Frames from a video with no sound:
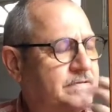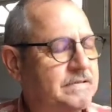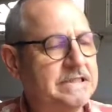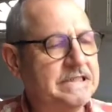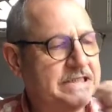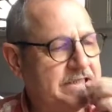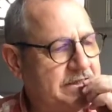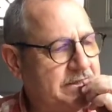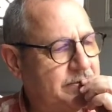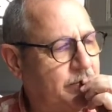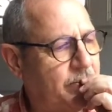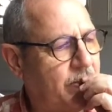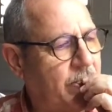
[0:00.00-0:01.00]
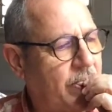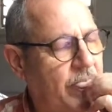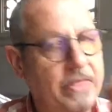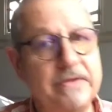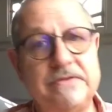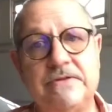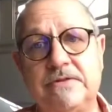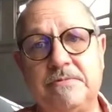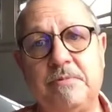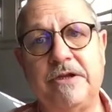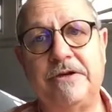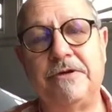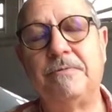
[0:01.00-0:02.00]
And um, there's a
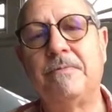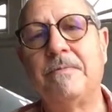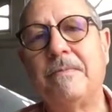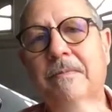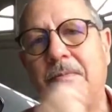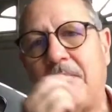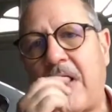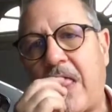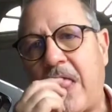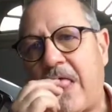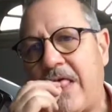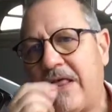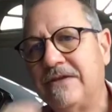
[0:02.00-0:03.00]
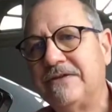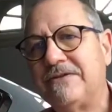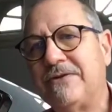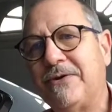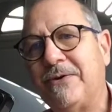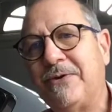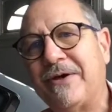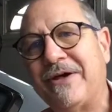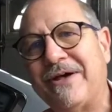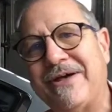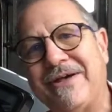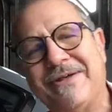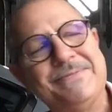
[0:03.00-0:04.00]
splinter. So
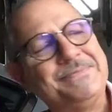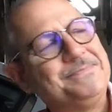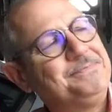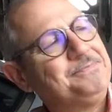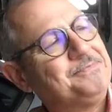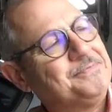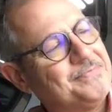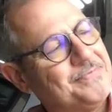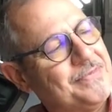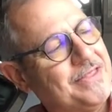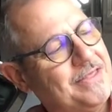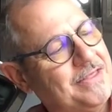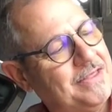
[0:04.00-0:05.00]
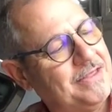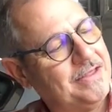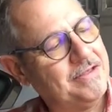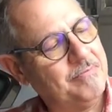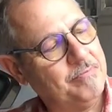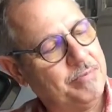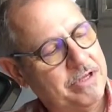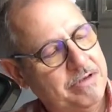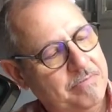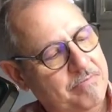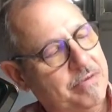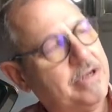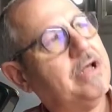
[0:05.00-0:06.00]
uh, but
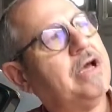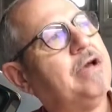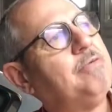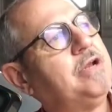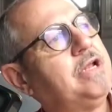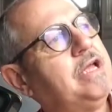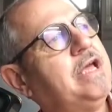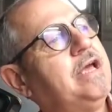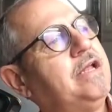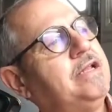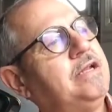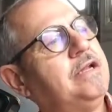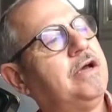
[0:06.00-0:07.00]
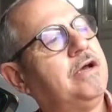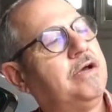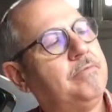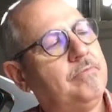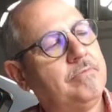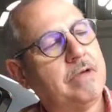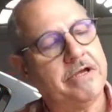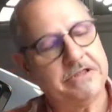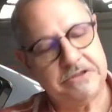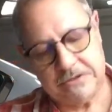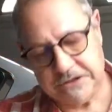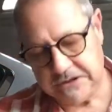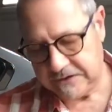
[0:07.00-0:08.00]
but I went ahead and um, I
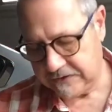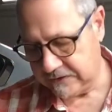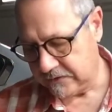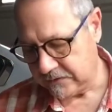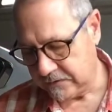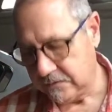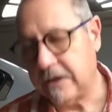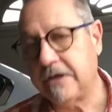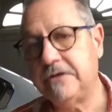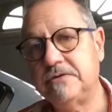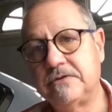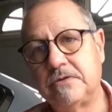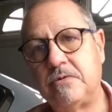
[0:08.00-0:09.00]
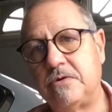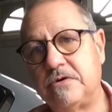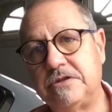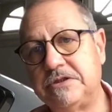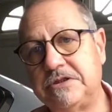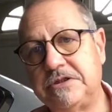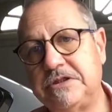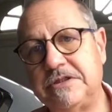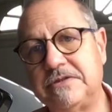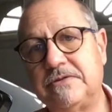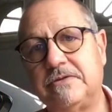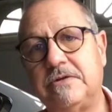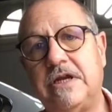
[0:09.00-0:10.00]
chisel. I use a quarter inch
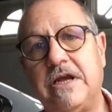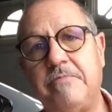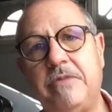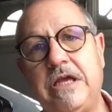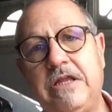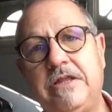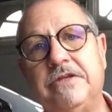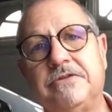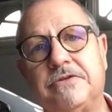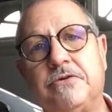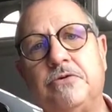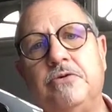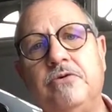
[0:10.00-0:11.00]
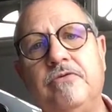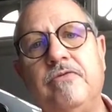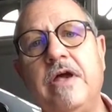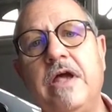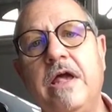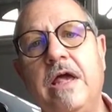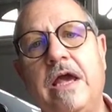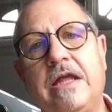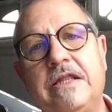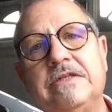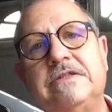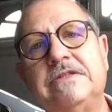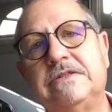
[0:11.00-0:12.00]
chisel and I made this groove. And
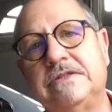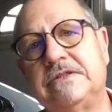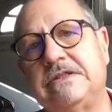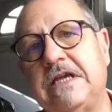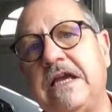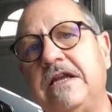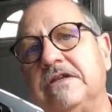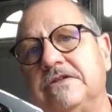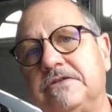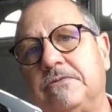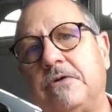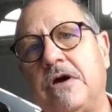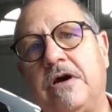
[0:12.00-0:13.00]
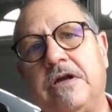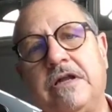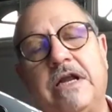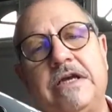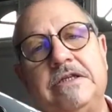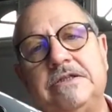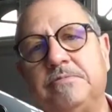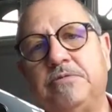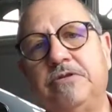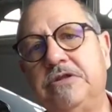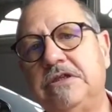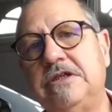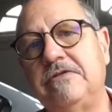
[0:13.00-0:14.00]
this is a stainless rod, and I just put
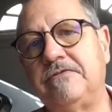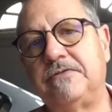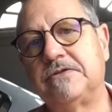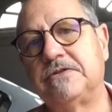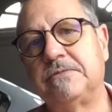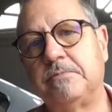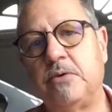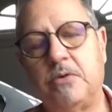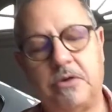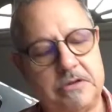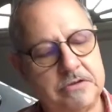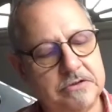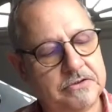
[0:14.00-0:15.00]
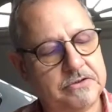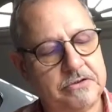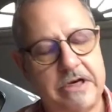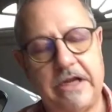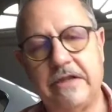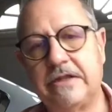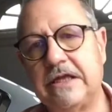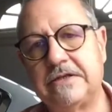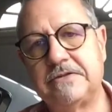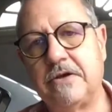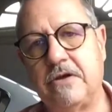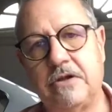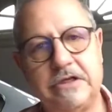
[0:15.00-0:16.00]
it in for support and strength. That's
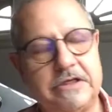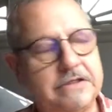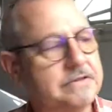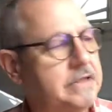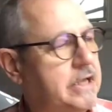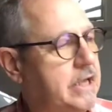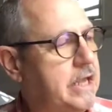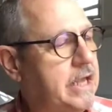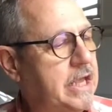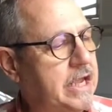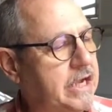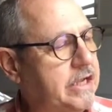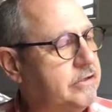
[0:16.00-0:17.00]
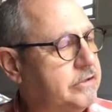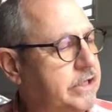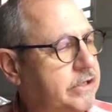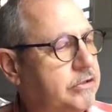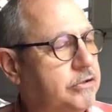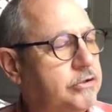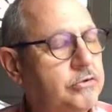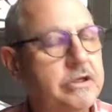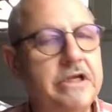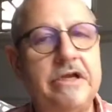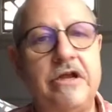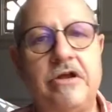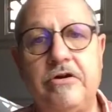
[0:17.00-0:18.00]
all it is, and it'll get glued
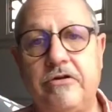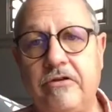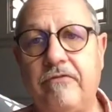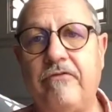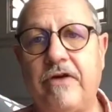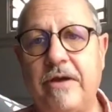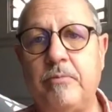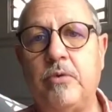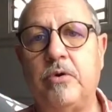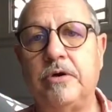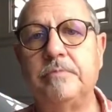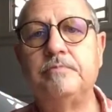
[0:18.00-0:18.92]
in under the fretboard.